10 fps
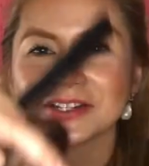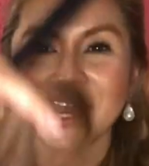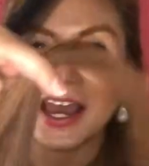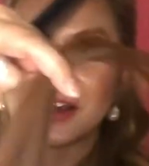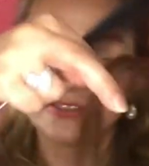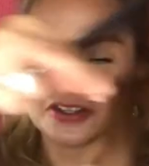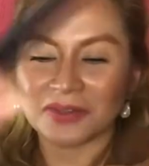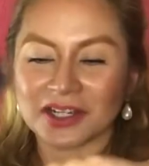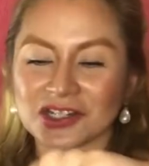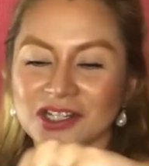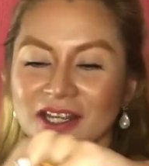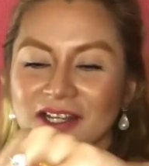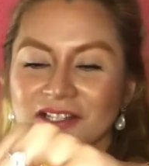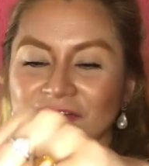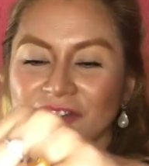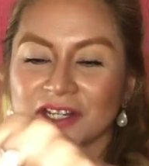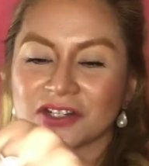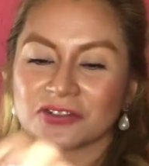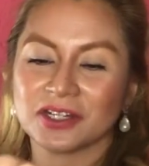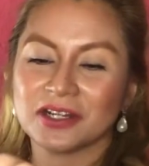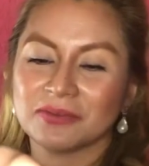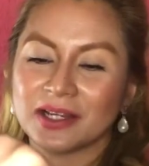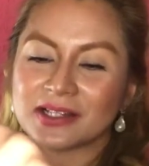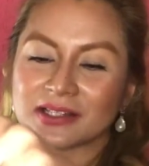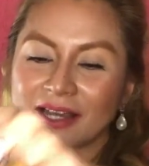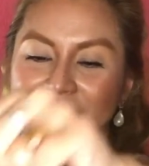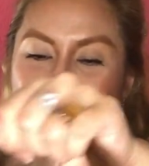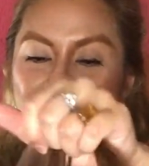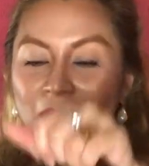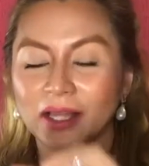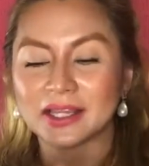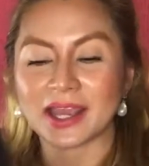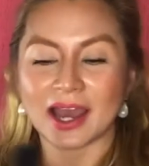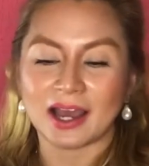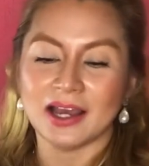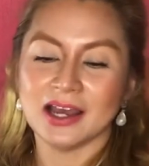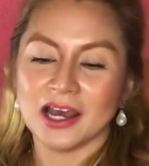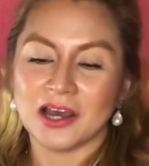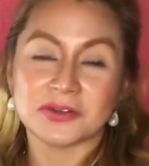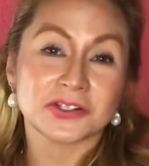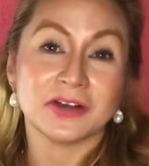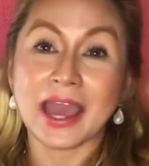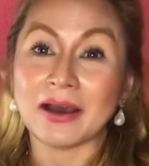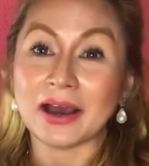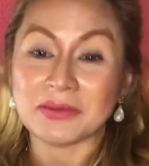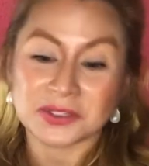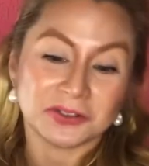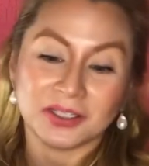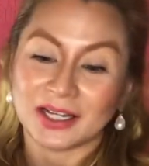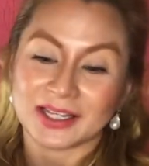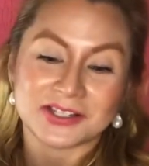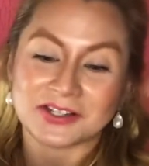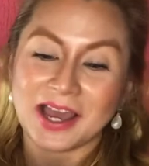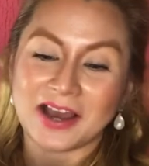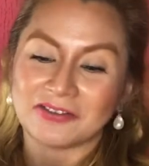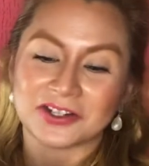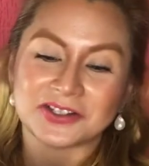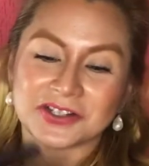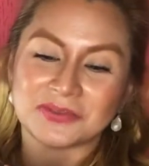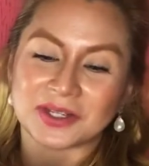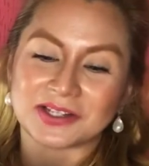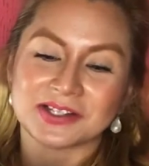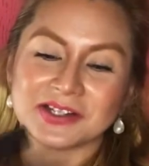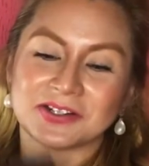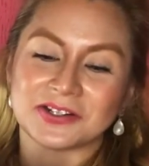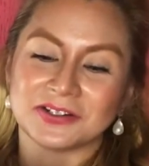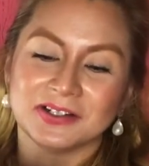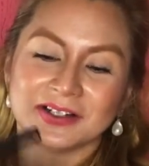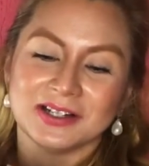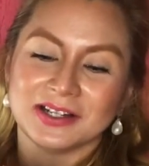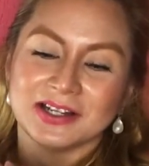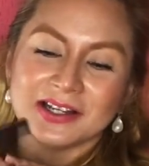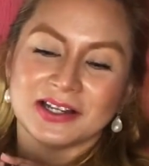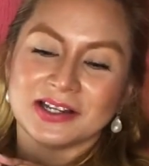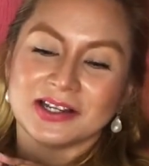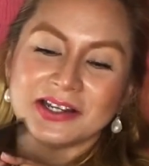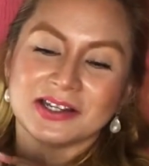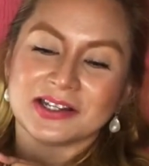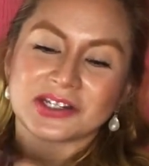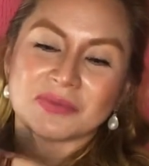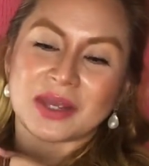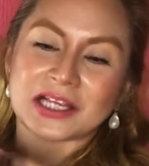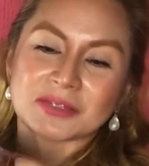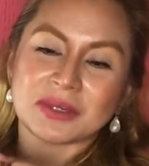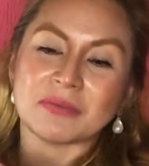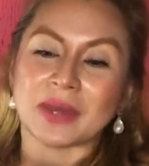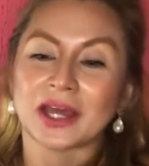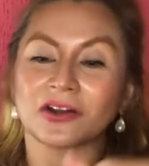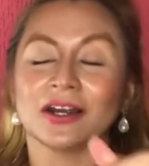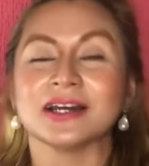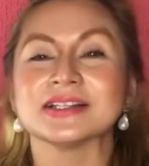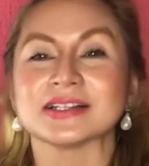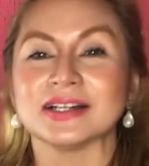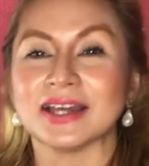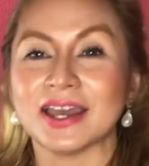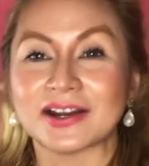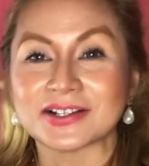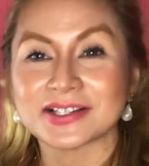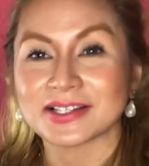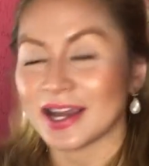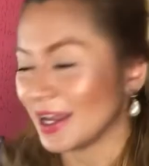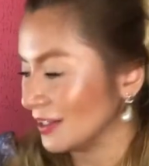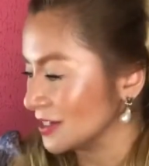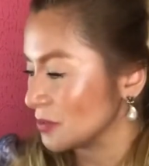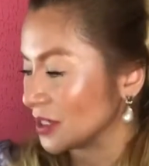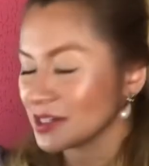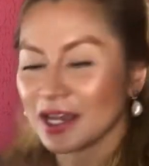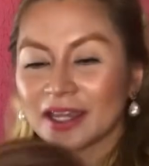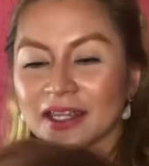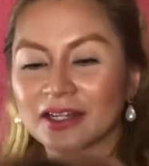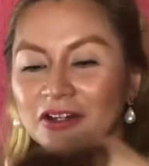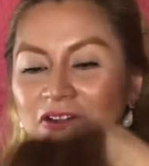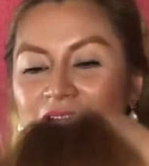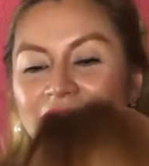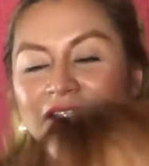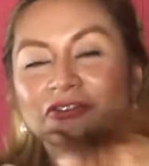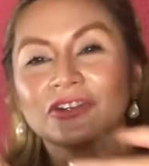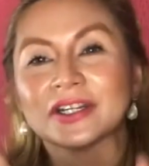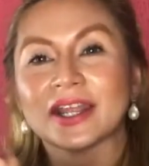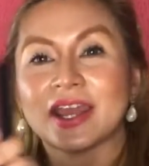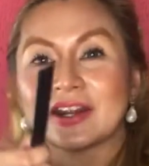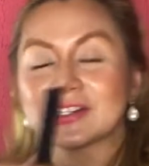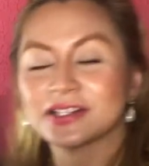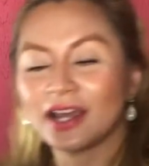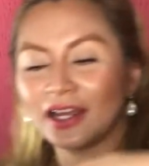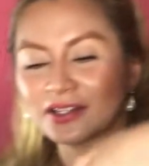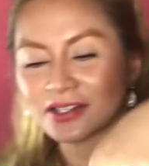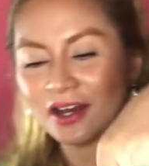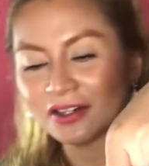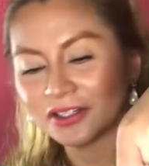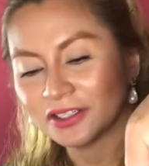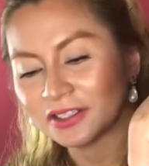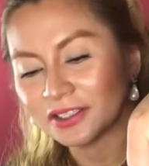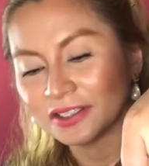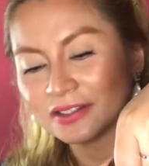have you because she gets free treatments. I said, well, yeah, I'm so lucky to have her too because, you know, she makes me better as a hairstylist because I can create different hairstyles on her.